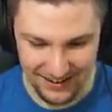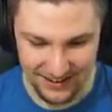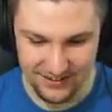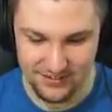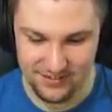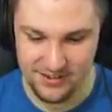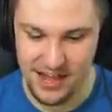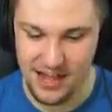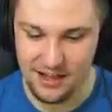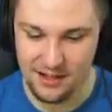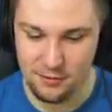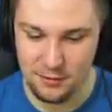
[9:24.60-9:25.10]

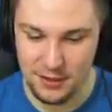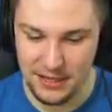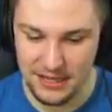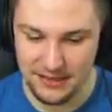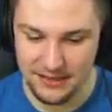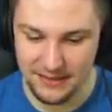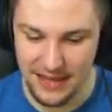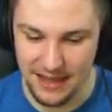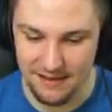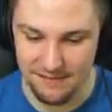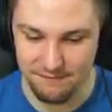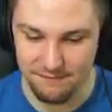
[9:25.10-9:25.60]
exactly
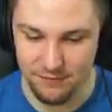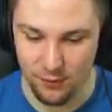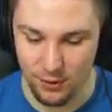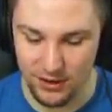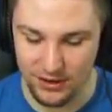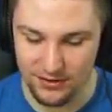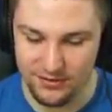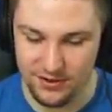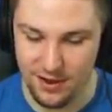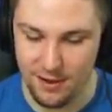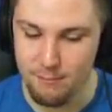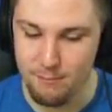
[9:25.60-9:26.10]
in that
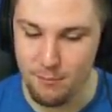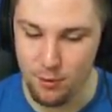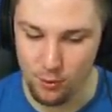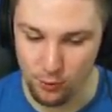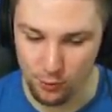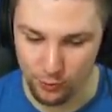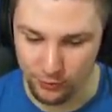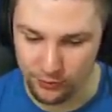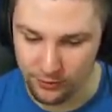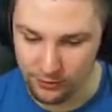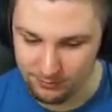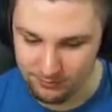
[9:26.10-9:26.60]
voice and
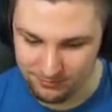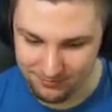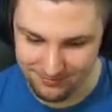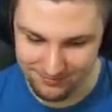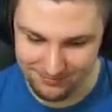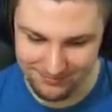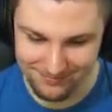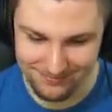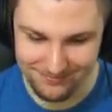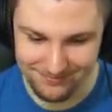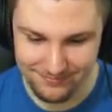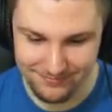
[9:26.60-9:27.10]
mood.
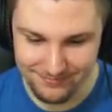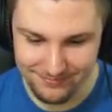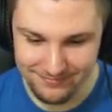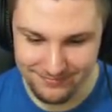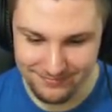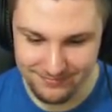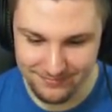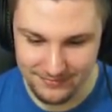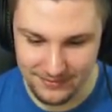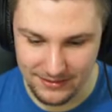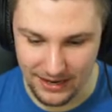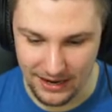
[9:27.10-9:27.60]

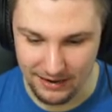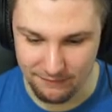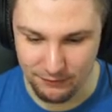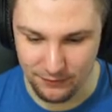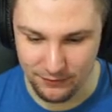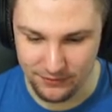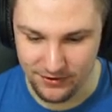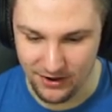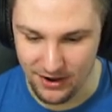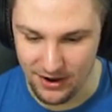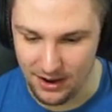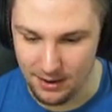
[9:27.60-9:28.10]

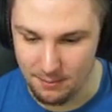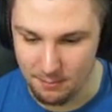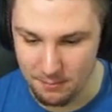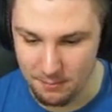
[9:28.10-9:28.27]
Every time.